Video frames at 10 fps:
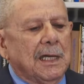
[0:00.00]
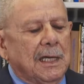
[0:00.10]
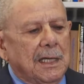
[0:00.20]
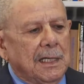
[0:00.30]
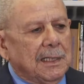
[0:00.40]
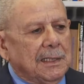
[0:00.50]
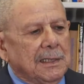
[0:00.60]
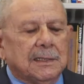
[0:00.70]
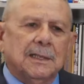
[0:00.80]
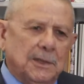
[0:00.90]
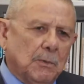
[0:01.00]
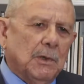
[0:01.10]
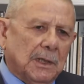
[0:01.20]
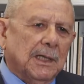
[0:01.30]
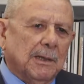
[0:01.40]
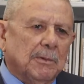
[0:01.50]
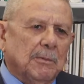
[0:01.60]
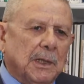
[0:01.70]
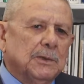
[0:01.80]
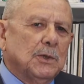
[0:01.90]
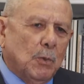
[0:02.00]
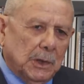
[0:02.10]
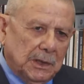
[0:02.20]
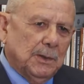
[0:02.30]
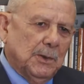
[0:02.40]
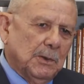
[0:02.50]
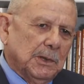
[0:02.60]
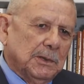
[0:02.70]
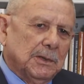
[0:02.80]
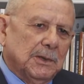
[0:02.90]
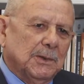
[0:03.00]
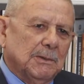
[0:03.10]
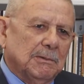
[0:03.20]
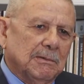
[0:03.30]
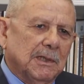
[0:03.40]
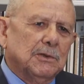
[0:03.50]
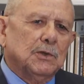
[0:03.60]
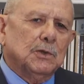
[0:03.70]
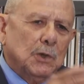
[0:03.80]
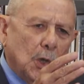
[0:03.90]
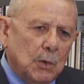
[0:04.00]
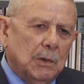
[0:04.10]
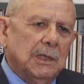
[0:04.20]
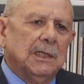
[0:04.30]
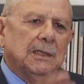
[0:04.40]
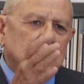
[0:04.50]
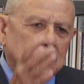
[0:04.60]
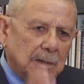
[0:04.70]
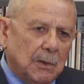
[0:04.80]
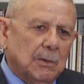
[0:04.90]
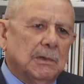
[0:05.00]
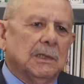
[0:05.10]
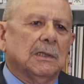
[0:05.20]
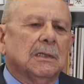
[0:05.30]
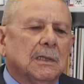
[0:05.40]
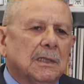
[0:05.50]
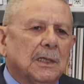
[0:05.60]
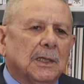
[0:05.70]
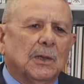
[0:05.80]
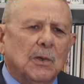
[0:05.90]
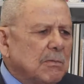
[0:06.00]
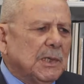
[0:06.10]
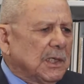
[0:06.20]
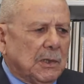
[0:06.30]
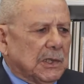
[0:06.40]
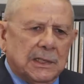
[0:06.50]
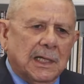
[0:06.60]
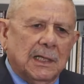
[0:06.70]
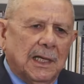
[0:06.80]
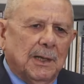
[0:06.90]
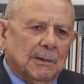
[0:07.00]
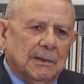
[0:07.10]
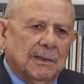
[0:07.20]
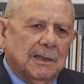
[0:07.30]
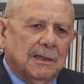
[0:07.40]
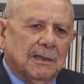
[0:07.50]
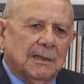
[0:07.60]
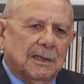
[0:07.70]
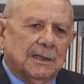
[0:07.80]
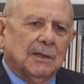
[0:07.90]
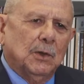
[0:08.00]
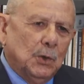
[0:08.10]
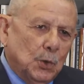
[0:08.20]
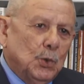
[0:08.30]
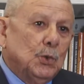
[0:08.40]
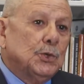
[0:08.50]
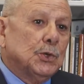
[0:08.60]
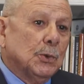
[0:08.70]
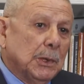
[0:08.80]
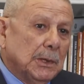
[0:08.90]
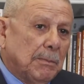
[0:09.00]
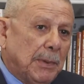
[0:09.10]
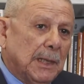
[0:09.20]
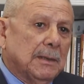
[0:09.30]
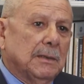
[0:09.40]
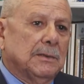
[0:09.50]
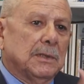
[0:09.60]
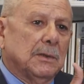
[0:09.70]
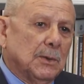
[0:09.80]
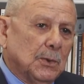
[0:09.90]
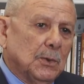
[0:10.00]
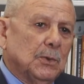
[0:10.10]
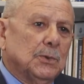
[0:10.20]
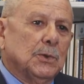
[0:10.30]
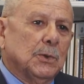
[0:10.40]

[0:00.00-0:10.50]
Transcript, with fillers: and he said, Do you want to compromise you? What they're doing to you? They're slowly, slowly grooming you to sell out, to lose your independence and lose